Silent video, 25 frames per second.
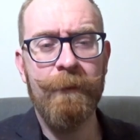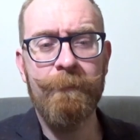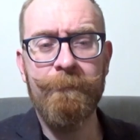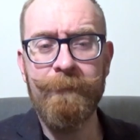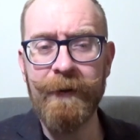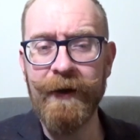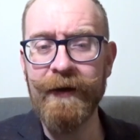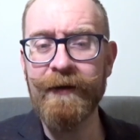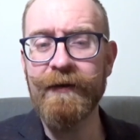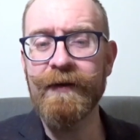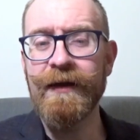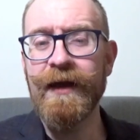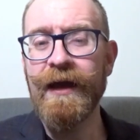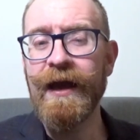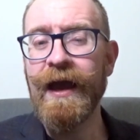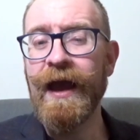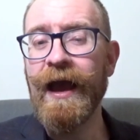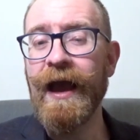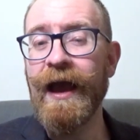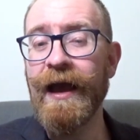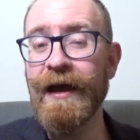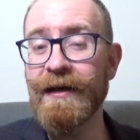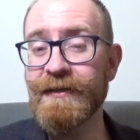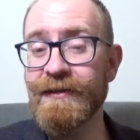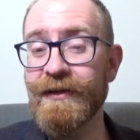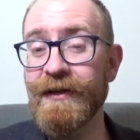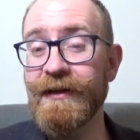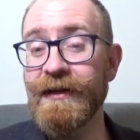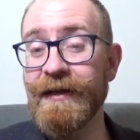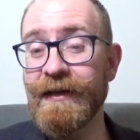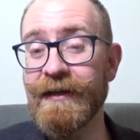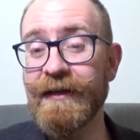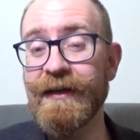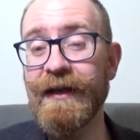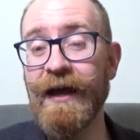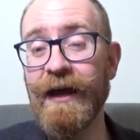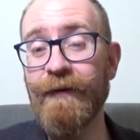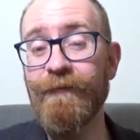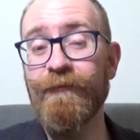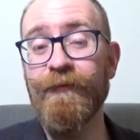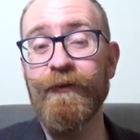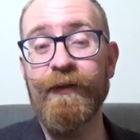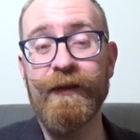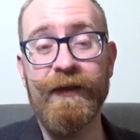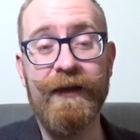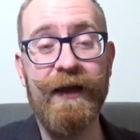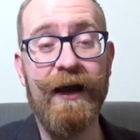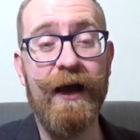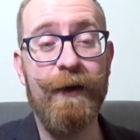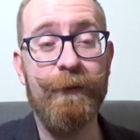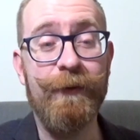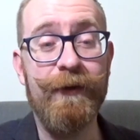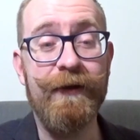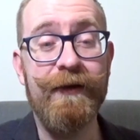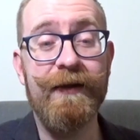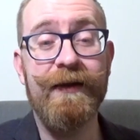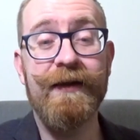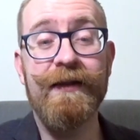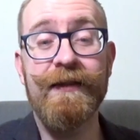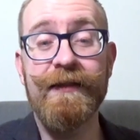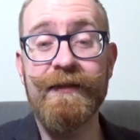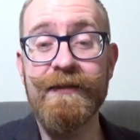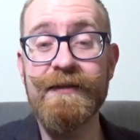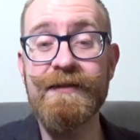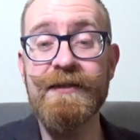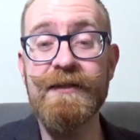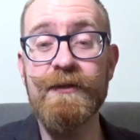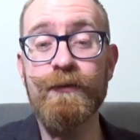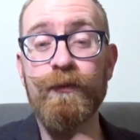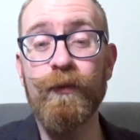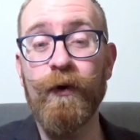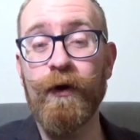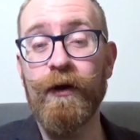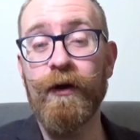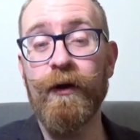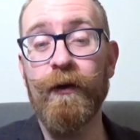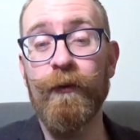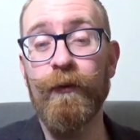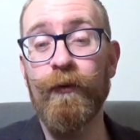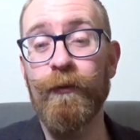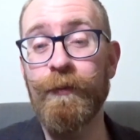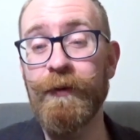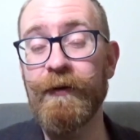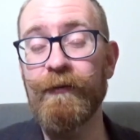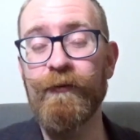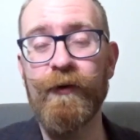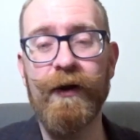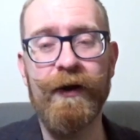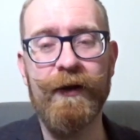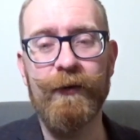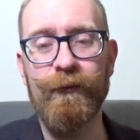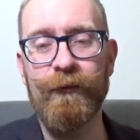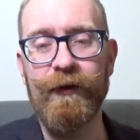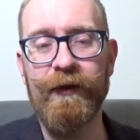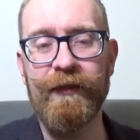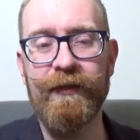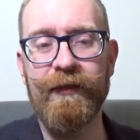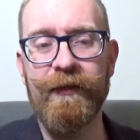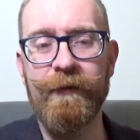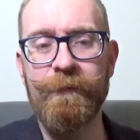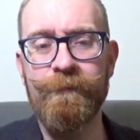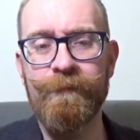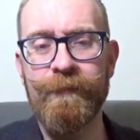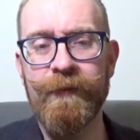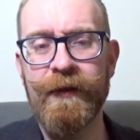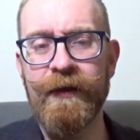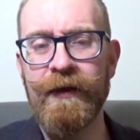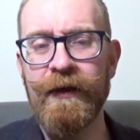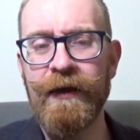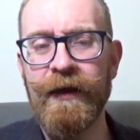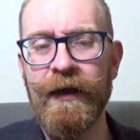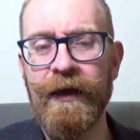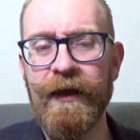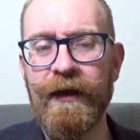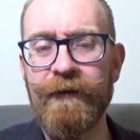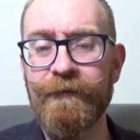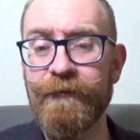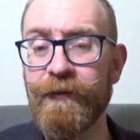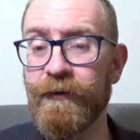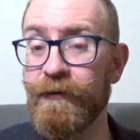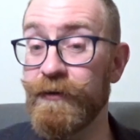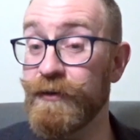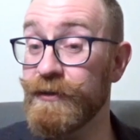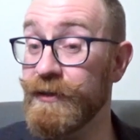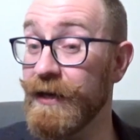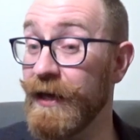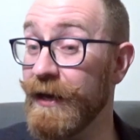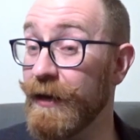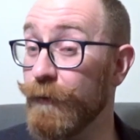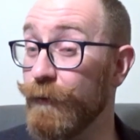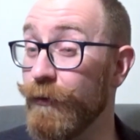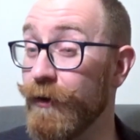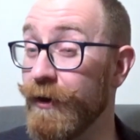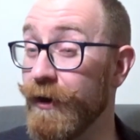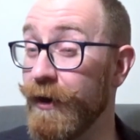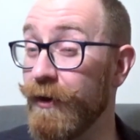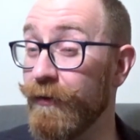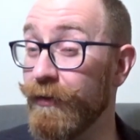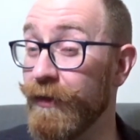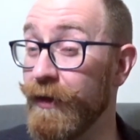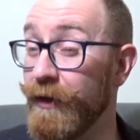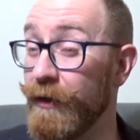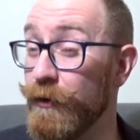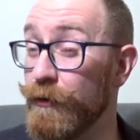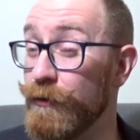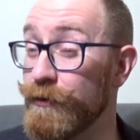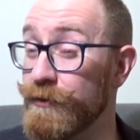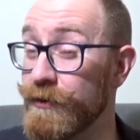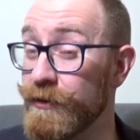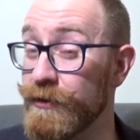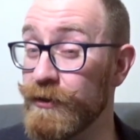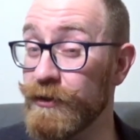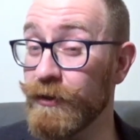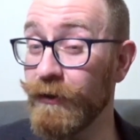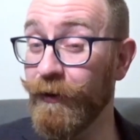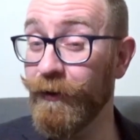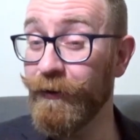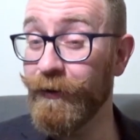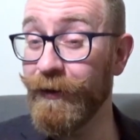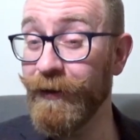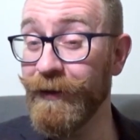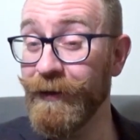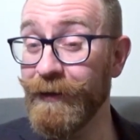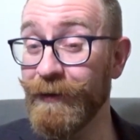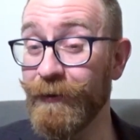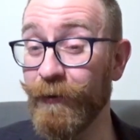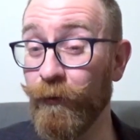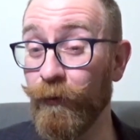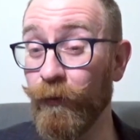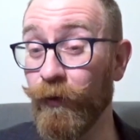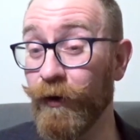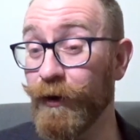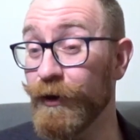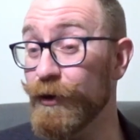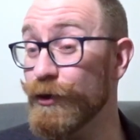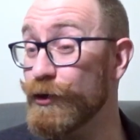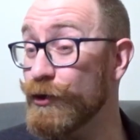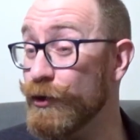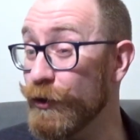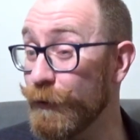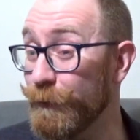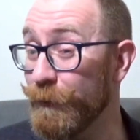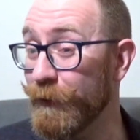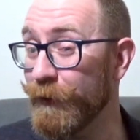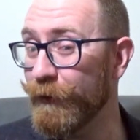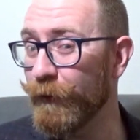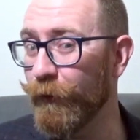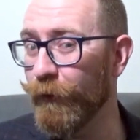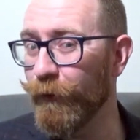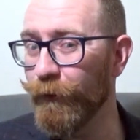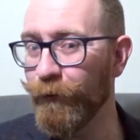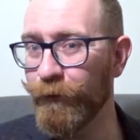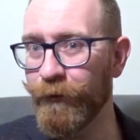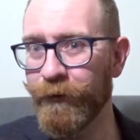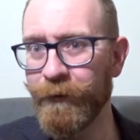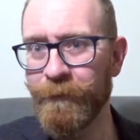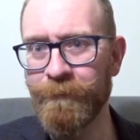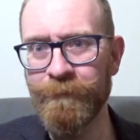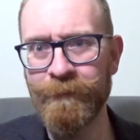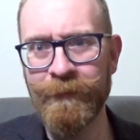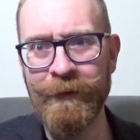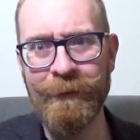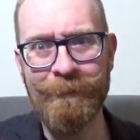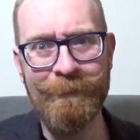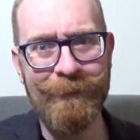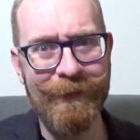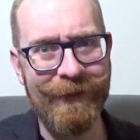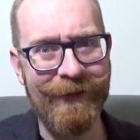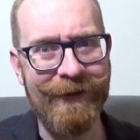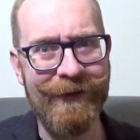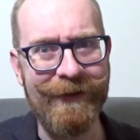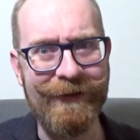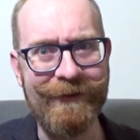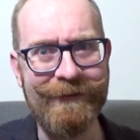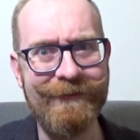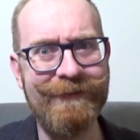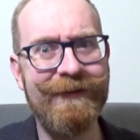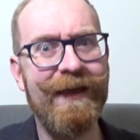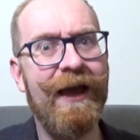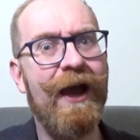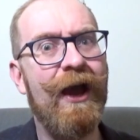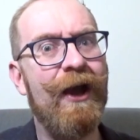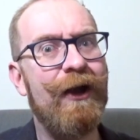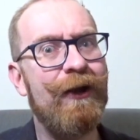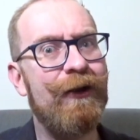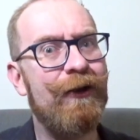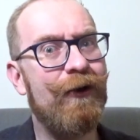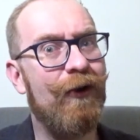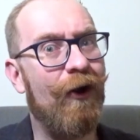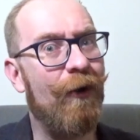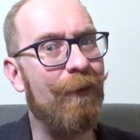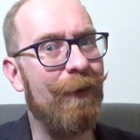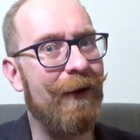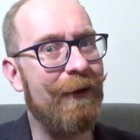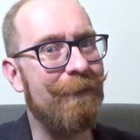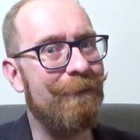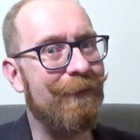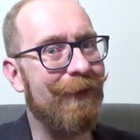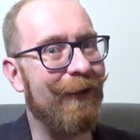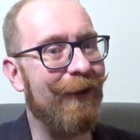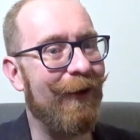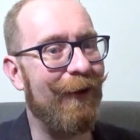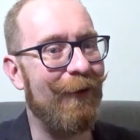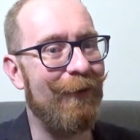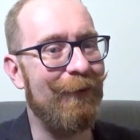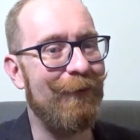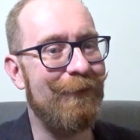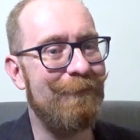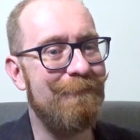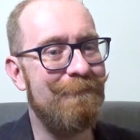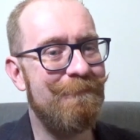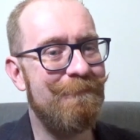But as I need a name for the garment, this is what I will be running with. If there is anyone out there who has a solid lead on what it should be called, please comment below.